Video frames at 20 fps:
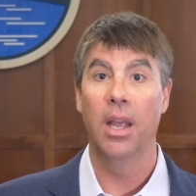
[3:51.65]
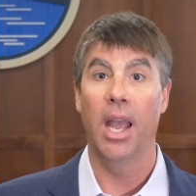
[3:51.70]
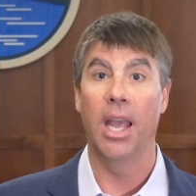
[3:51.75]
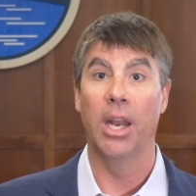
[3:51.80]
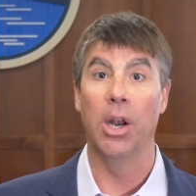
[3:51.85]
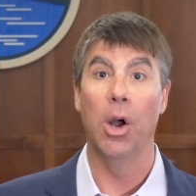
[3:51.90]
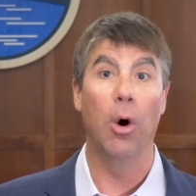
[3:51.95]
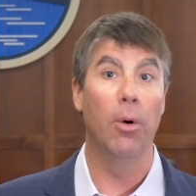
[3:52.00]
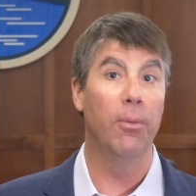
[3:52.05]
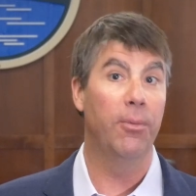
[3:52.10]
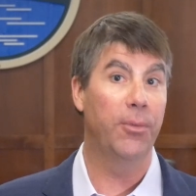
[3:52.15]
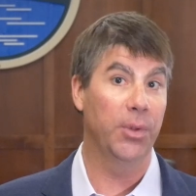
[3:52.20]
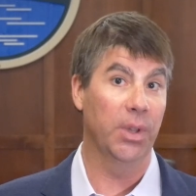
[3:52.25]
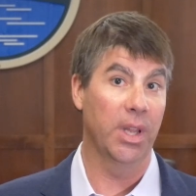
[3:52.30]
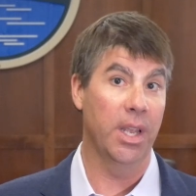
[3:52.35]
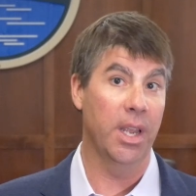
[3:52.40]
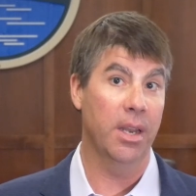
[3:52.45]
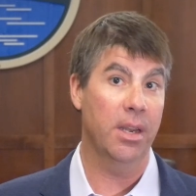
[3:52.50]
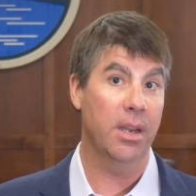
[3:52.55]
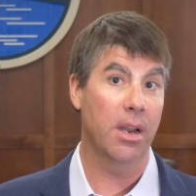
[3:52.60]
and
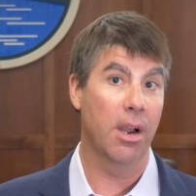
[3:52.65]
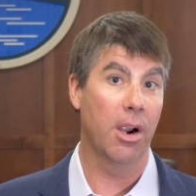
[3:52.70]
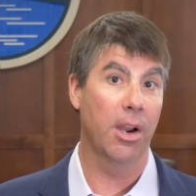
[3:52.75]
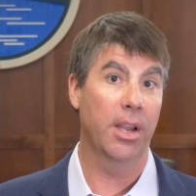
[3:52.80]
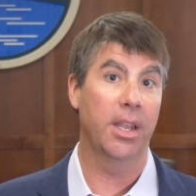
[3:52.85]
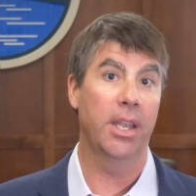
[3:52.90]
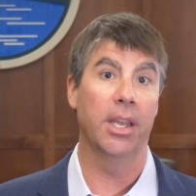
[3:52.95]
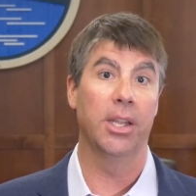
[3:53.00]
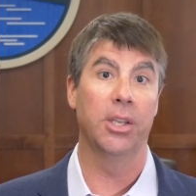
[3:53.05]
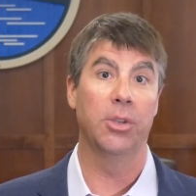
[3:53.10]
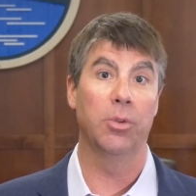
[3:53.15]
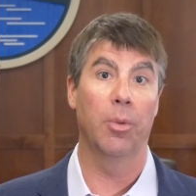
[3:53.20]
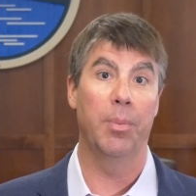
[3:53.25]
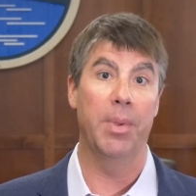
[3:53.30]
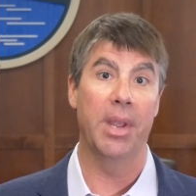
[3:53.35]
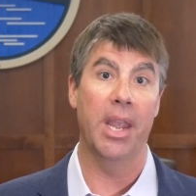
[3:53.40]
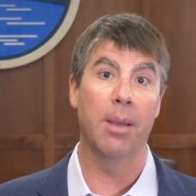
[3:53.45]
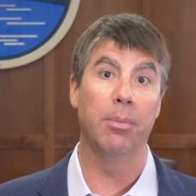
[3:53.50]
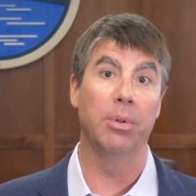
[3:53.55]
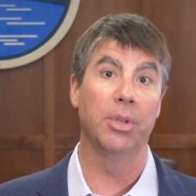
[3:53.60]
hopefully our kids will
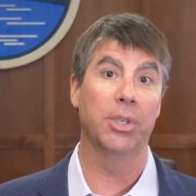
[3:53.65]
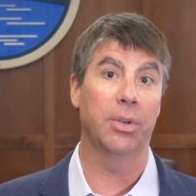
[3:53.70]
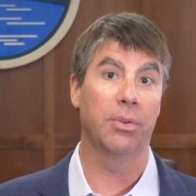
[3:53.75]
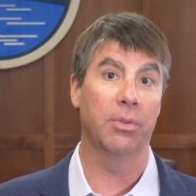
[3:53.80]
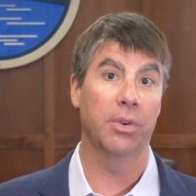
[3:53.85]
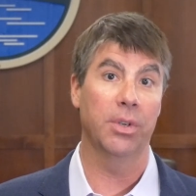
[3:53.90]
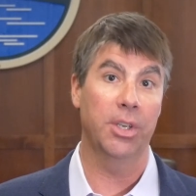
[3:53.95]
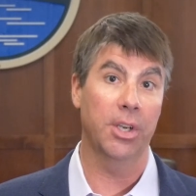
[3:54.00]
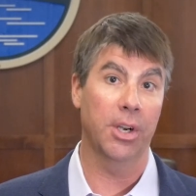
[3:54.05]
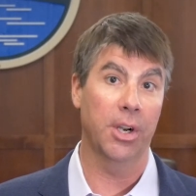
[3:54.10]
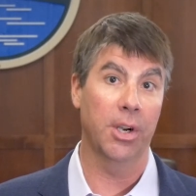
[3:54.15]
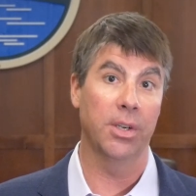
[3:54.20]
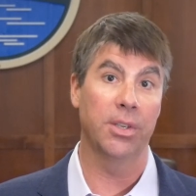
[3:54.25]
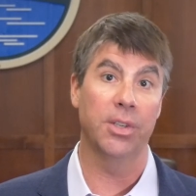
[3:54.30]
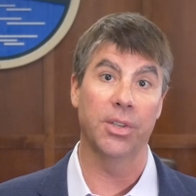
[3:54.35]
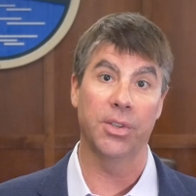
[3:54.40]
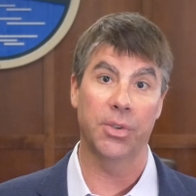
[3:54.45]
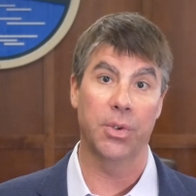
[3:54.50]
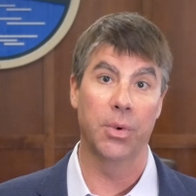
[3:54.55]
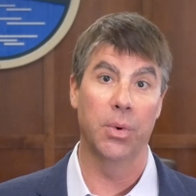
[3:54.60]
be able to return
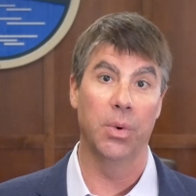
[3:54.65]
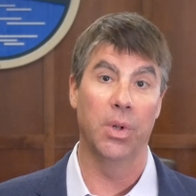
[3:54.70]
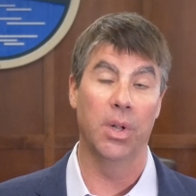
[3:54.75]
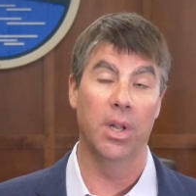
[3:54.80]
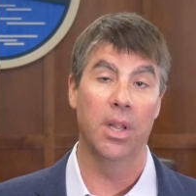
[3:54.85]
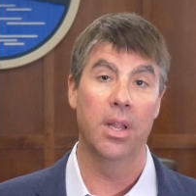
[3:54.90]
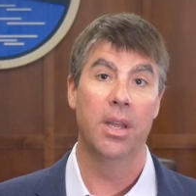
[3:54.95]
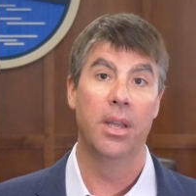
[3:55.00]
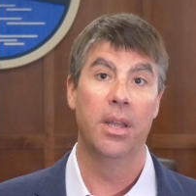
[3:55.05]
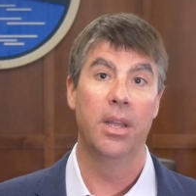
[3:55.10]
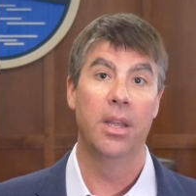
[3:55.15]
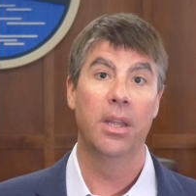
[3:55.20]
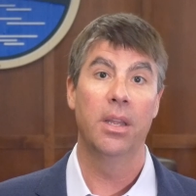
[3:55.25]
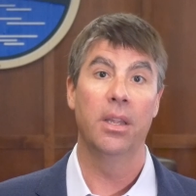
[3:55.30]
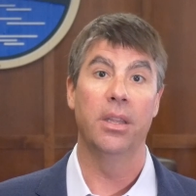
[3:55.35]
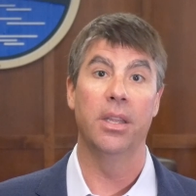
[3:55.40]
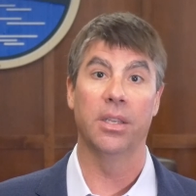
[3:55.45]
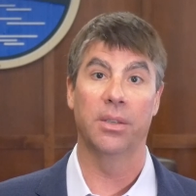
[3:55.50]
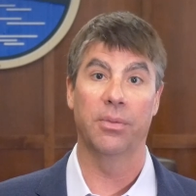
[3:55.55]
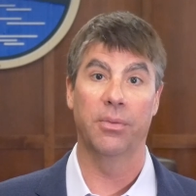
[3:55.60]
to school
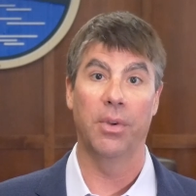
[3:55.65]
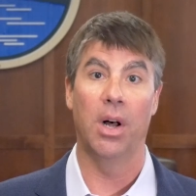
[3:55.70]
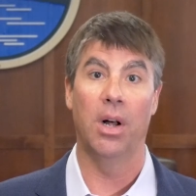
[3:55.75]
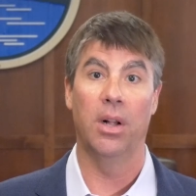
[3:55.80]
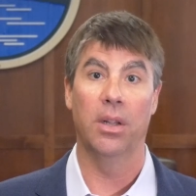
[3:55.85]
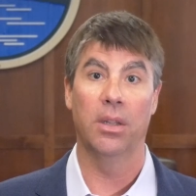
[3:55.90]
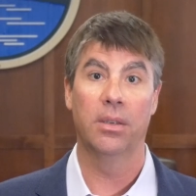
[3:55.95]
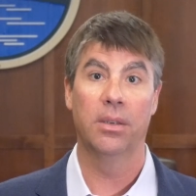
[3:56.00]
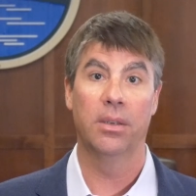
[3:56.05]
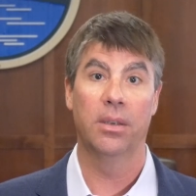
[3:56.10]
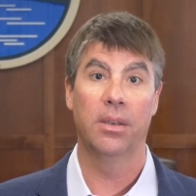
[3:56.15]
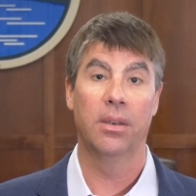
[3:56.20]
this fall.